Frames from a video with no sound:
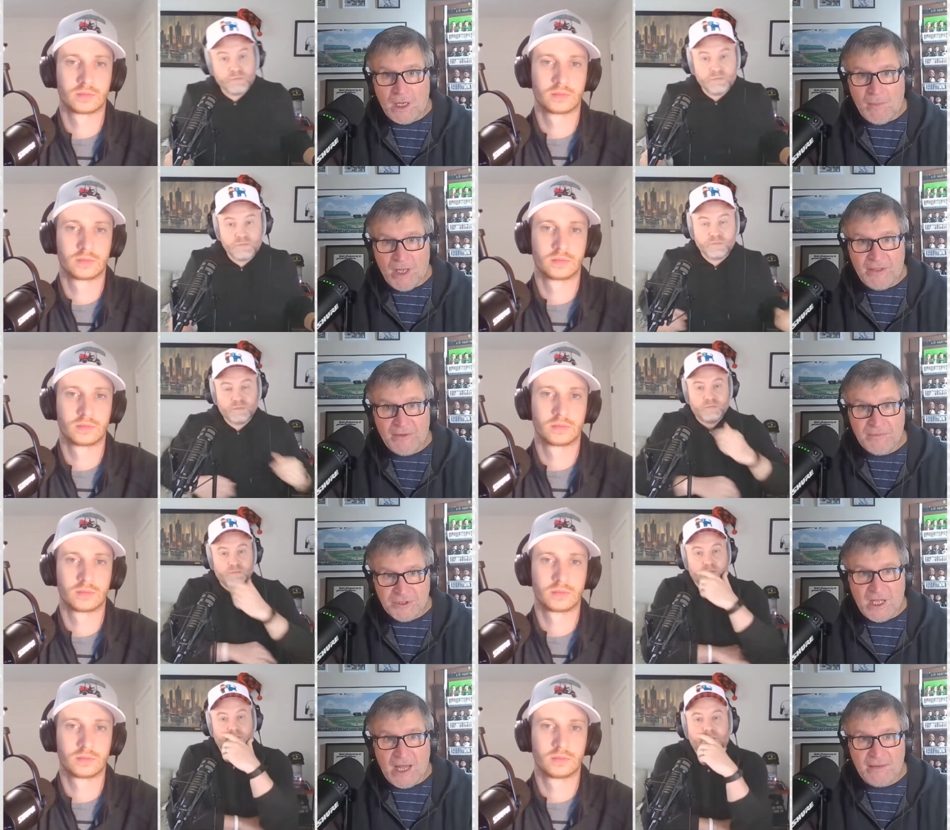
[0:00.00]
Speaker 1: a month,
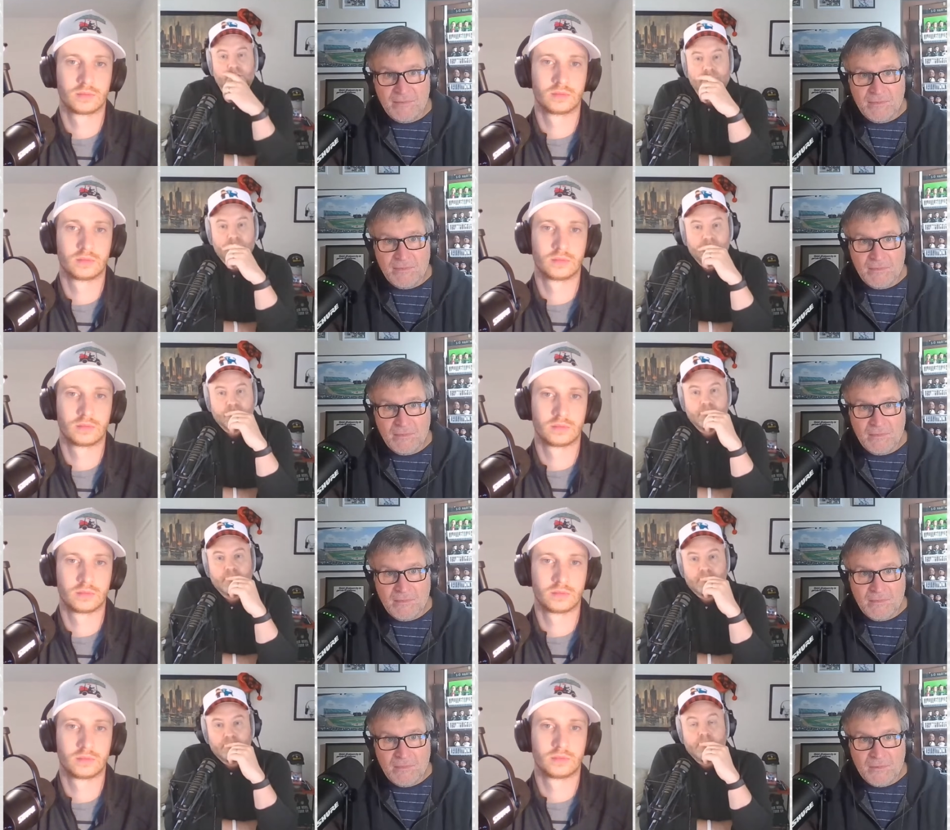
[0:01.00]
July,
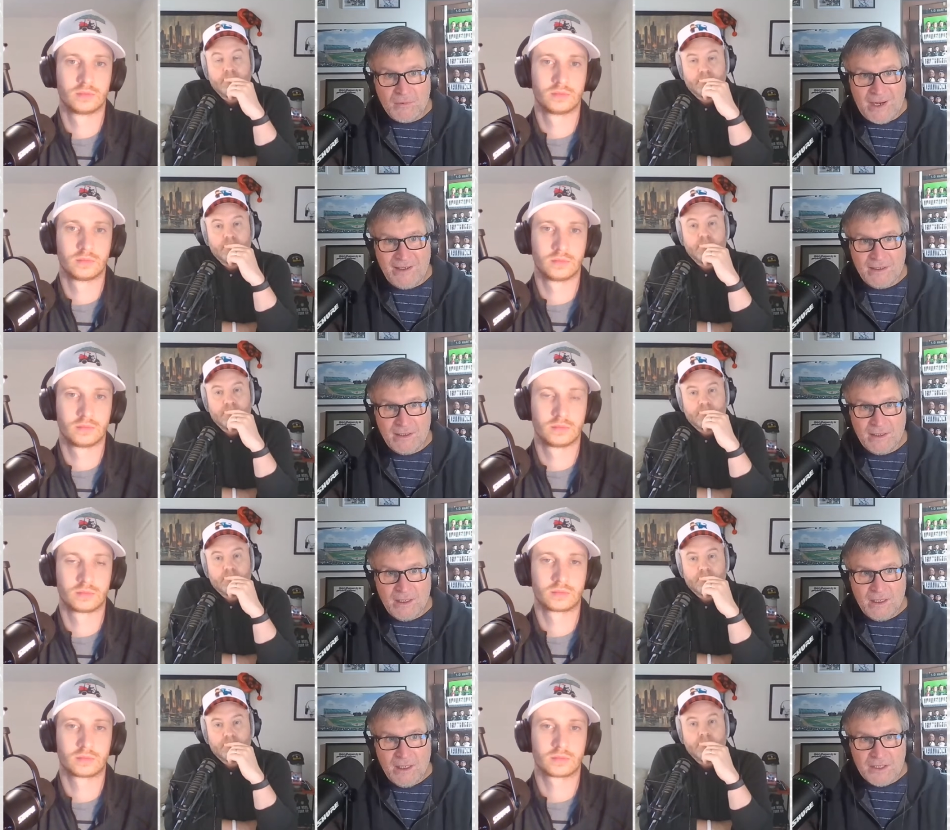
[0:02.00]
right?
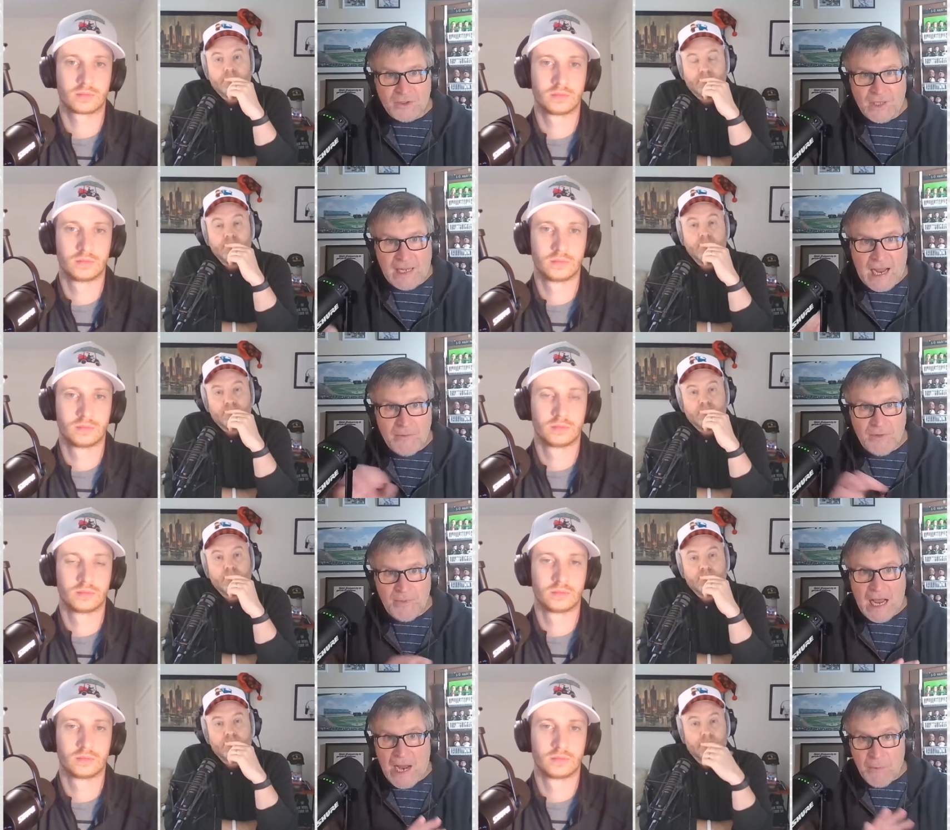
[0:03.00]
Mm-hmm. So like I would
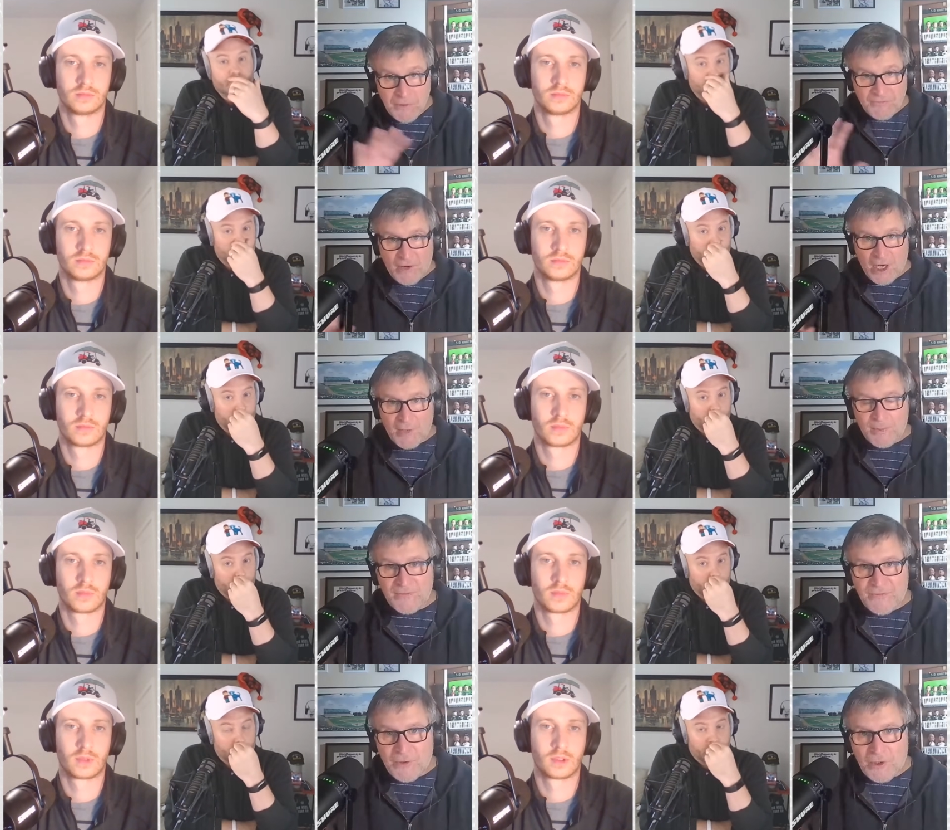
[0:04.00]
be, I would far
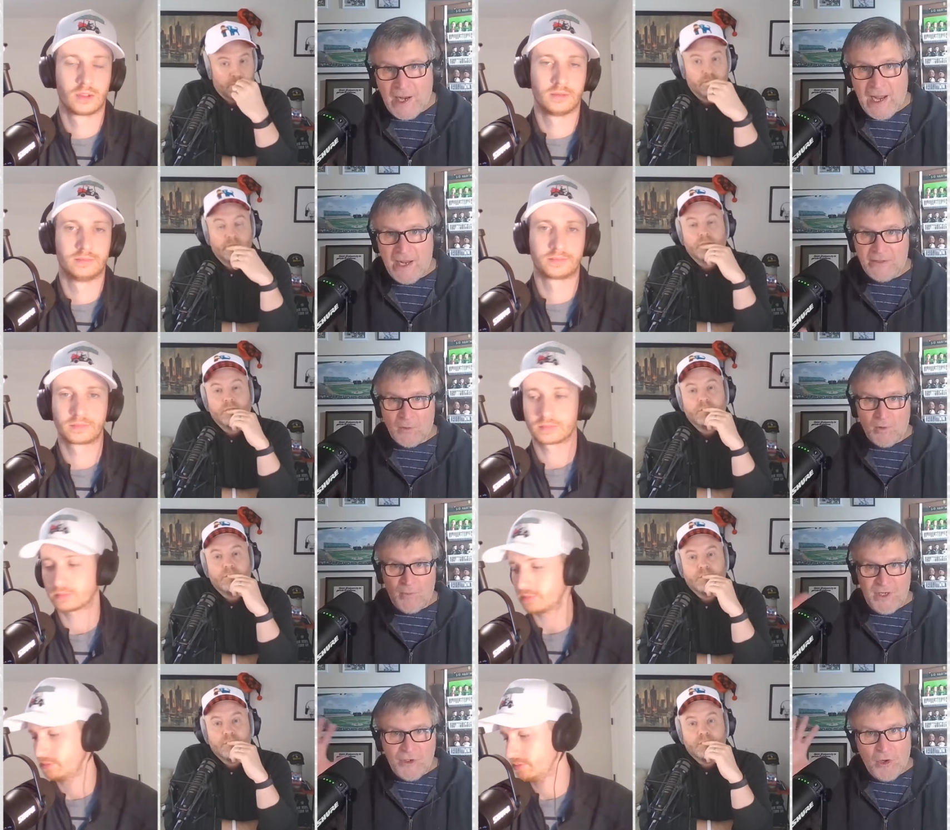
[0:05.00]
prefer, hey, there will
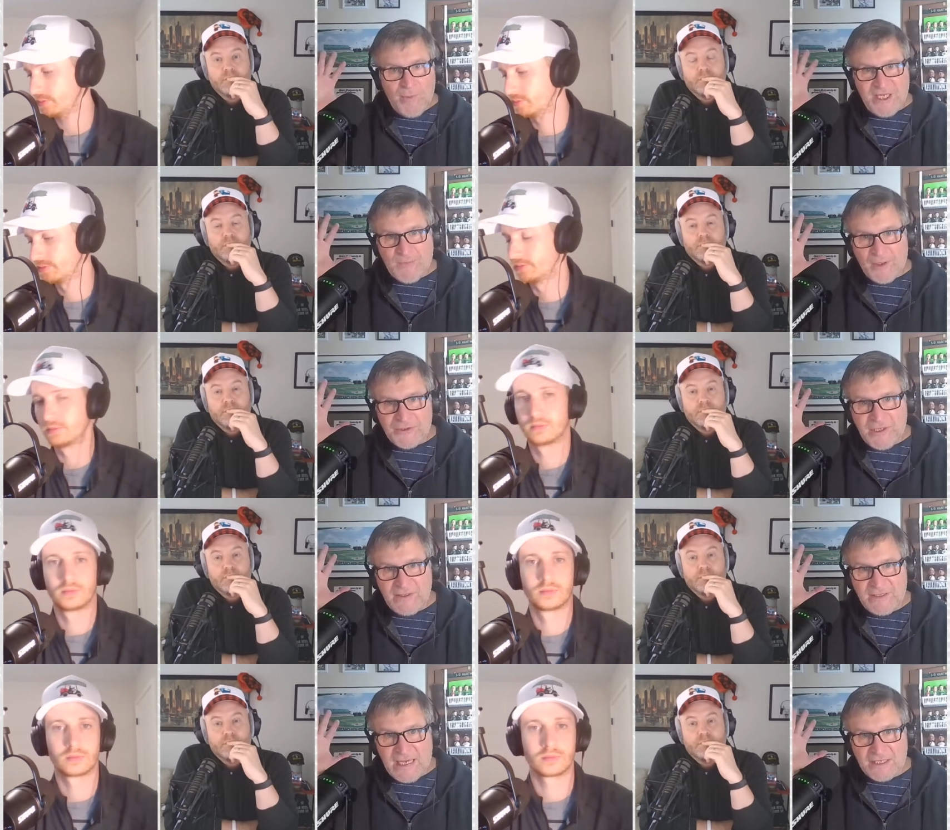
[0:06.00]
be no baseball
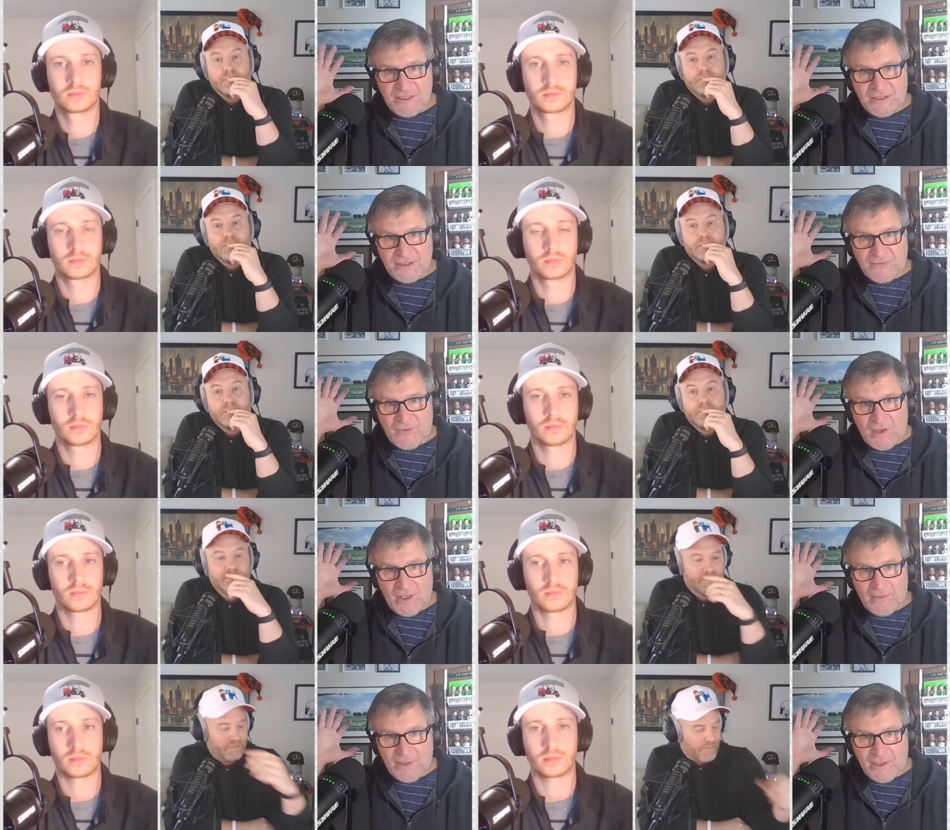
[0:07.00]
transactions
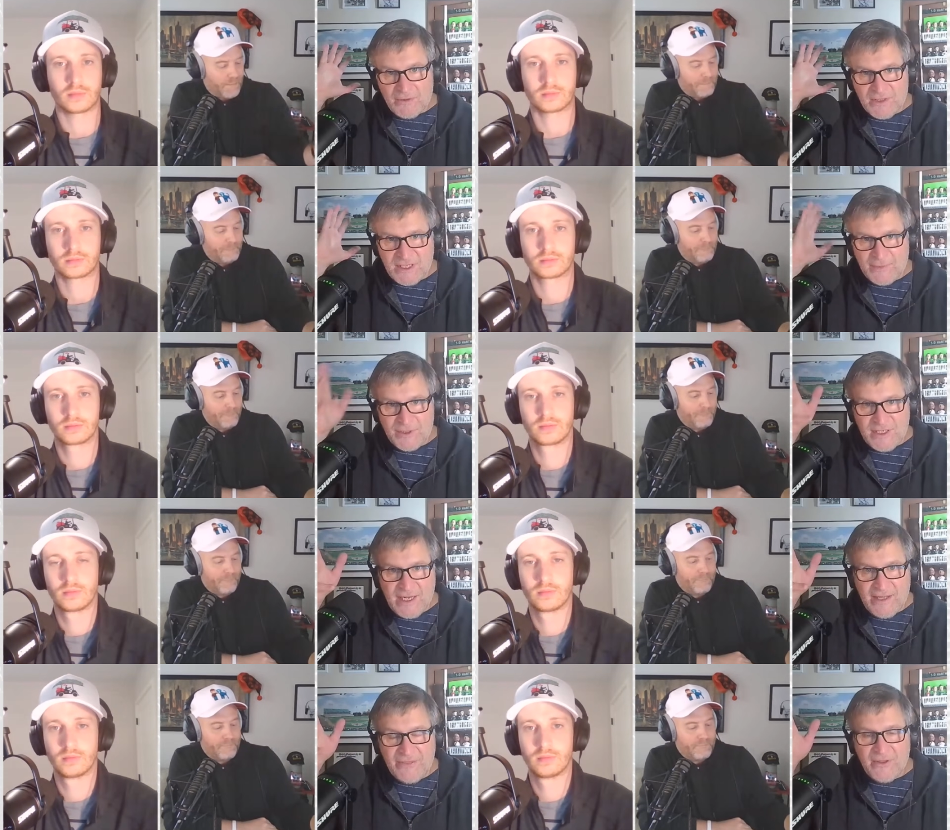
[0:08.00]
from, you know, December
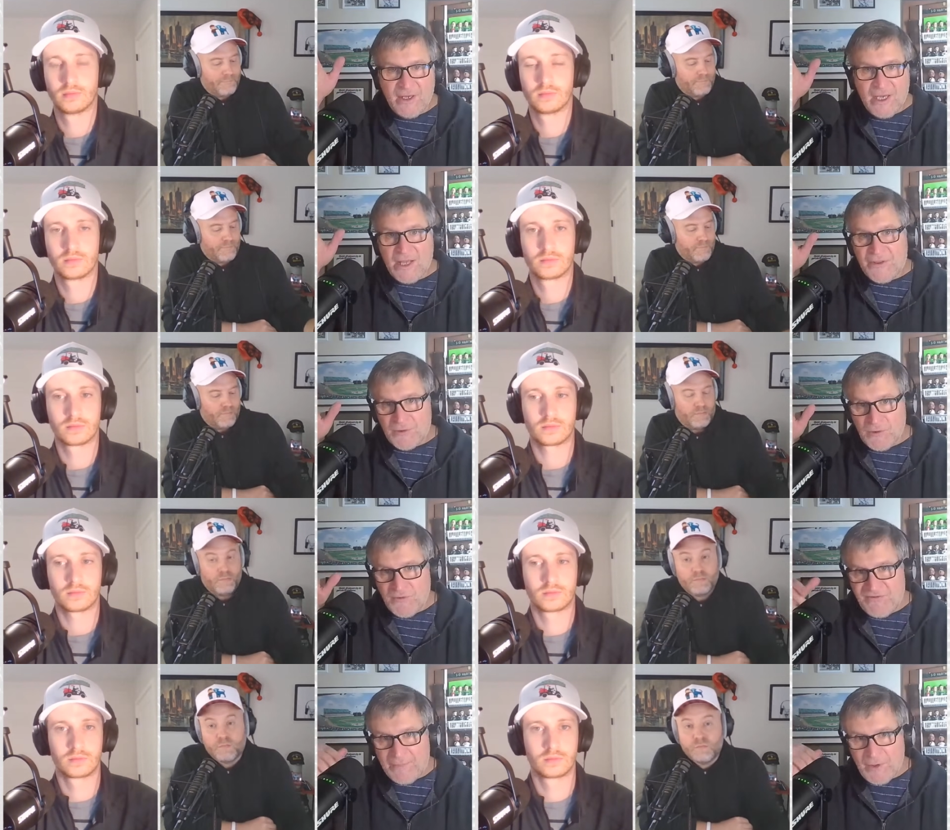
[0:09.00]
tenth through
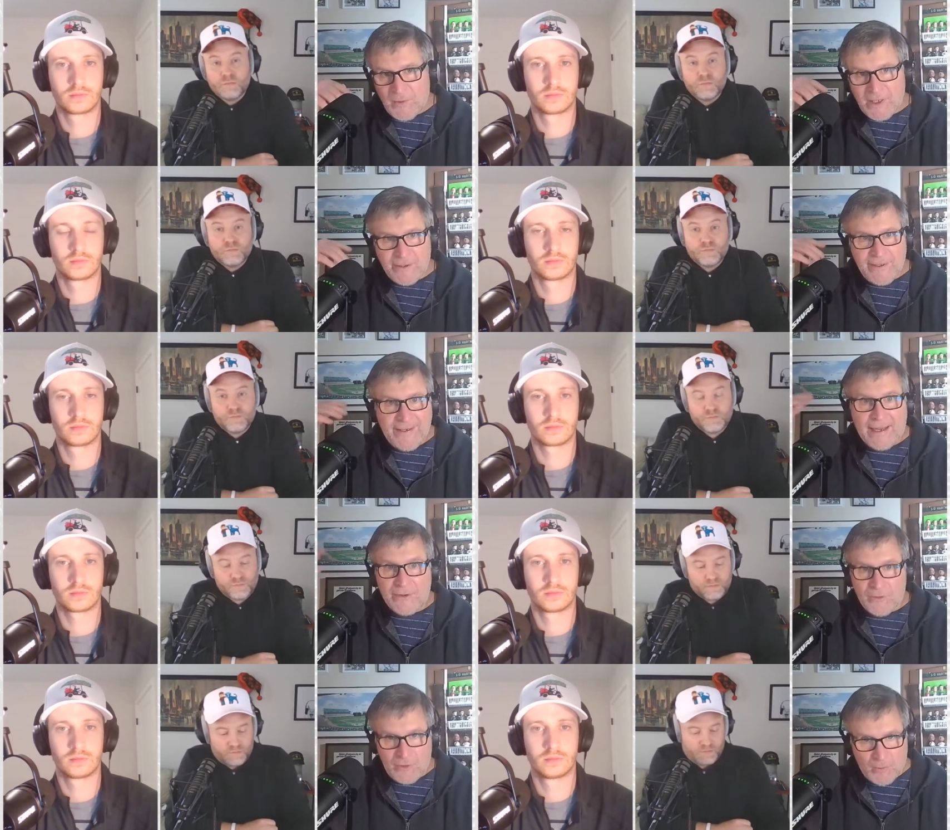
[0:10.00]
February. I
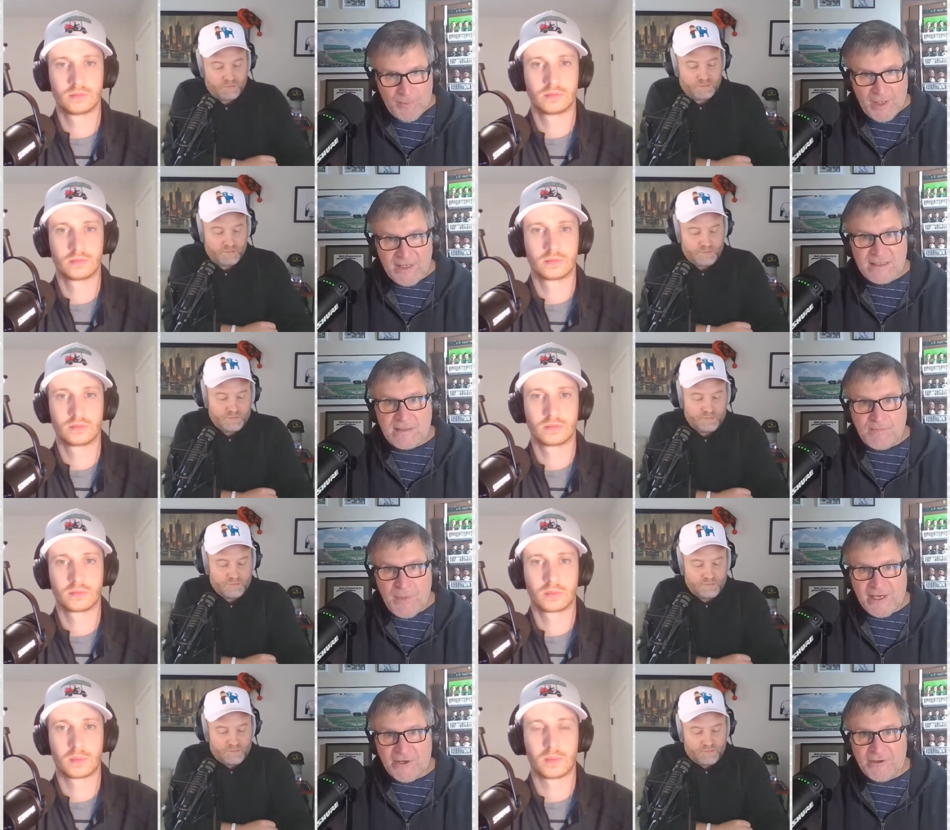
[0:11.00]
don't know, pick,
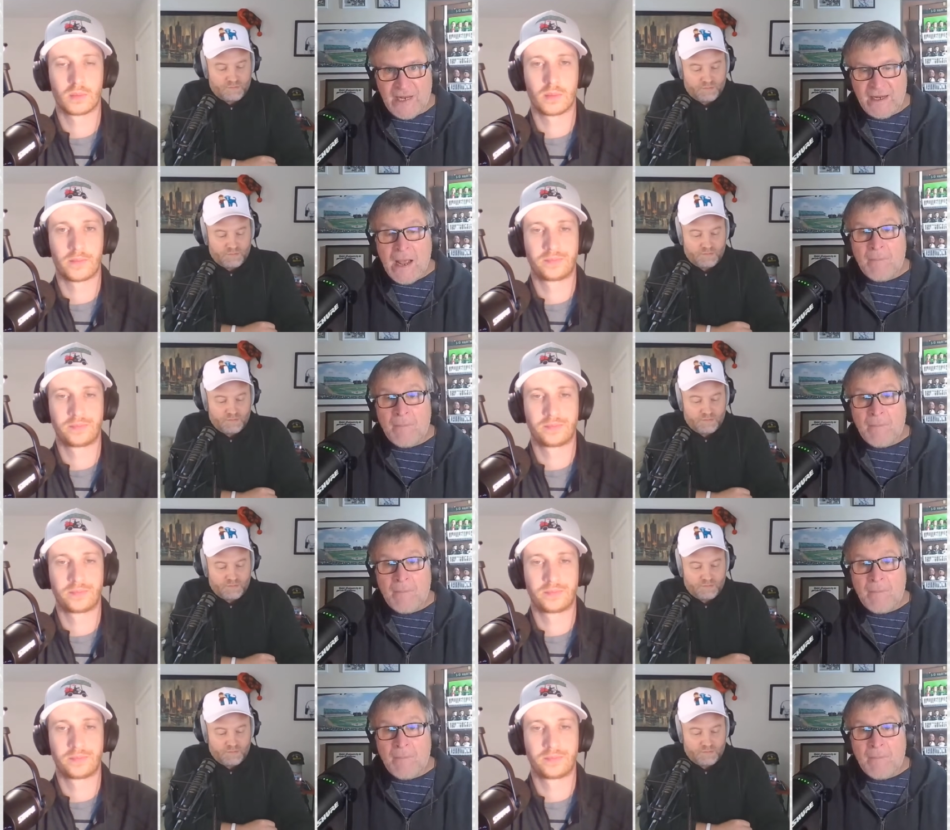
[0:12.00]
pick your day,